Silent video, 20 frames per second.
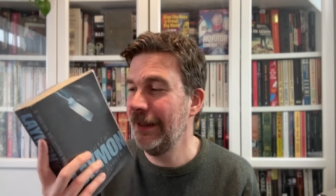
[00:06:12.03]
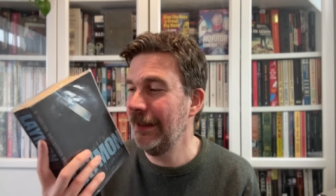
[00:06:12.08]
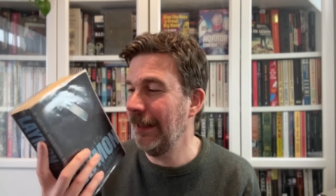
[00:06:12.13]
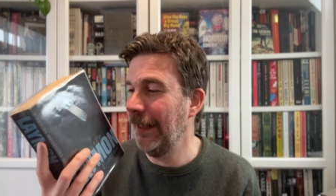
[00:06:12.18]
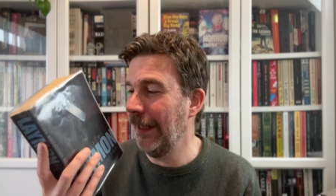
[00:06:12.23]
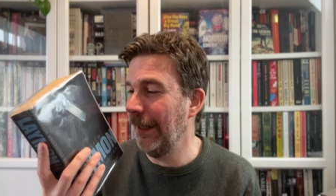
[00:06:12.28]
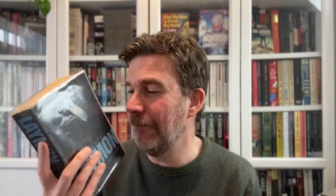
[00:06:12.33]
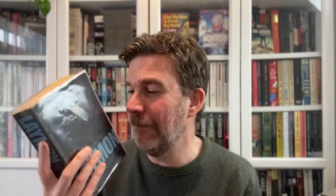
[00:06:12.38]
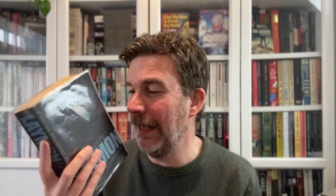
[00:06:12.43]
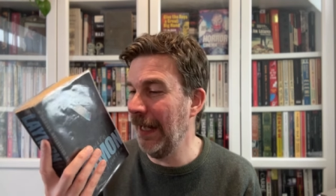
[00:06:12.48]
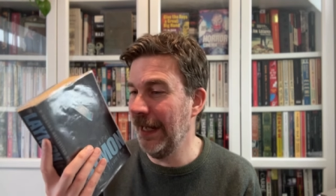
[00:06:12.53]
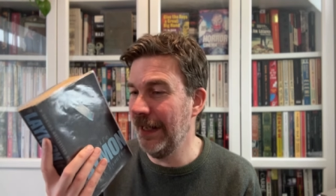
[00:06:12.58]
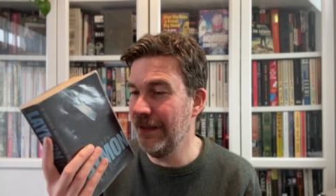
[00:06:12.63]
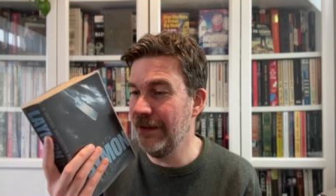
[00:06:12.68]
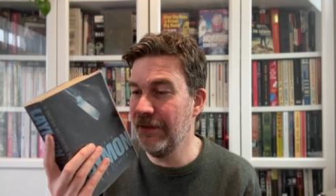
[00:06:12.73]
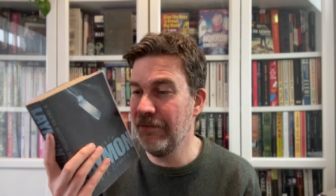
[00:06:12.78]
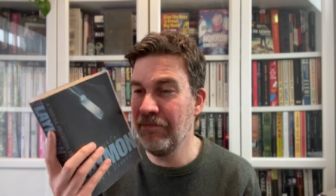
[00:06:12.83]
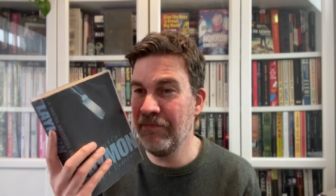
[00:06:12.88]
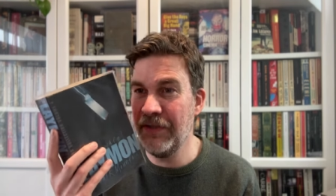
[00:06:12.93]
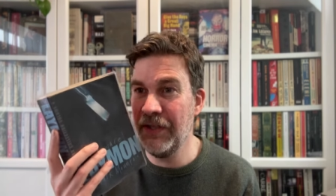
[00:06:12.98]

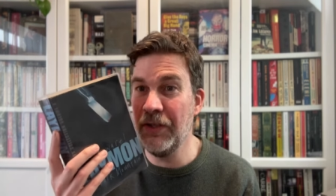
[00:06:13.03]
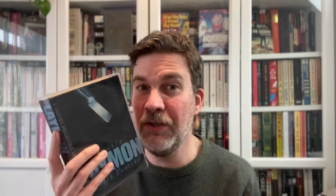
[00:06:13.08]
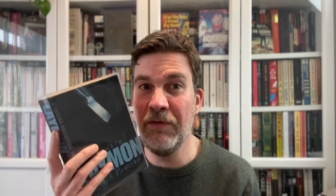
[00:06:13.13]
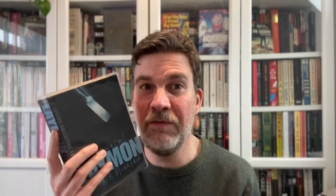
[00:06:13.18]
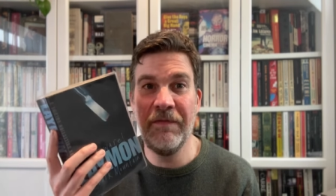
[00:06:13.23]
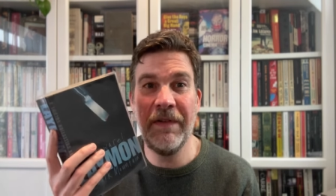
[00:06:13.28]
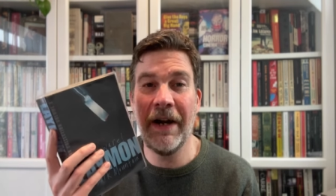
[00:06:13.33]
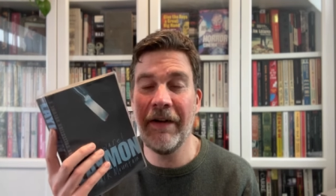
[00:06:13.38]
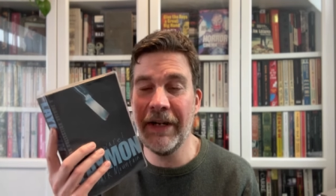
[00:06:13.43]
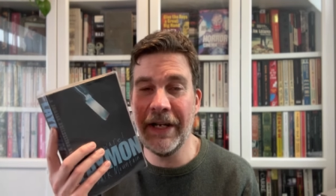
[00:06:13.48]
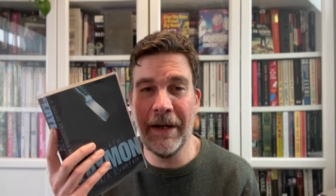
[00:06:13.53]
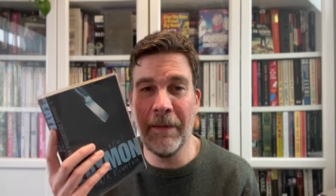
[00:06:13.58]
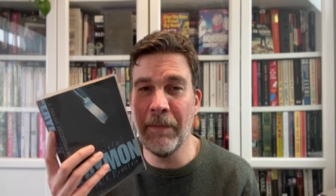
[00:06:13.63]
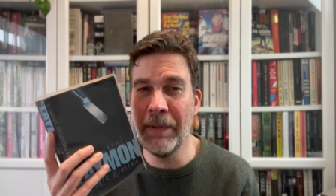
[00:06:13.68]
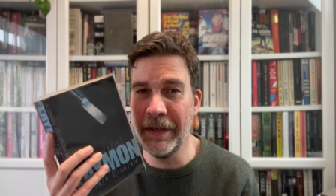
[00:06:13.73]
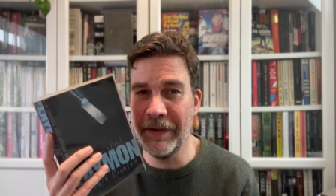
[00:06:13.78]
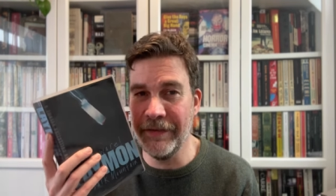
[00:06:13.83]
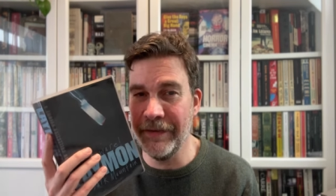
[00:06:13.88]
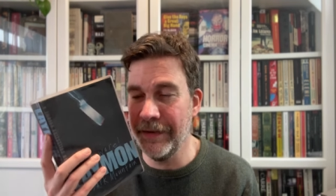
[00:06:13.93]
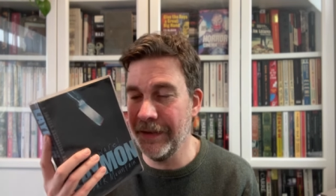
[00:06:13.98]
and do very
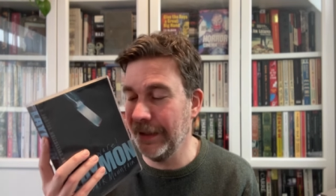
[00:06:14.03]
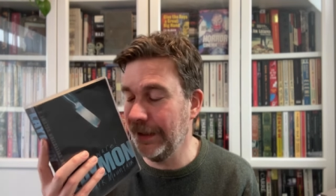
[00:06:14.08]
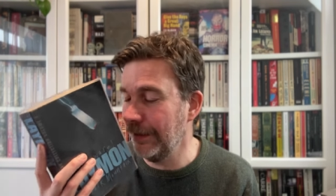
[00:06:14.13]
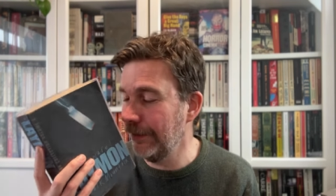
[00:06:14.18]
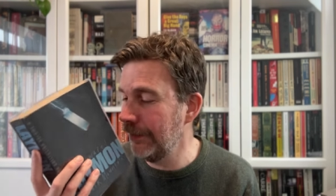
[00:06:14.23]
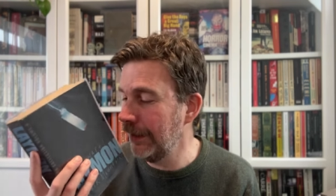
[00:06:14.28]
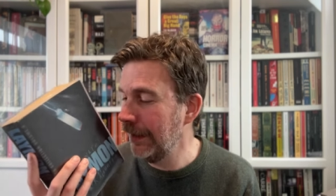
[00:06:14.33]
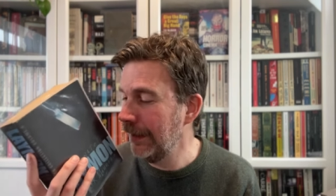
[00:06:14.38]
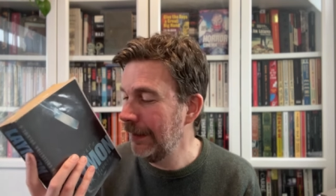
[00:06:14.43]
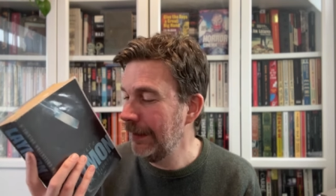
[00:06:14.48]
unpleasant things.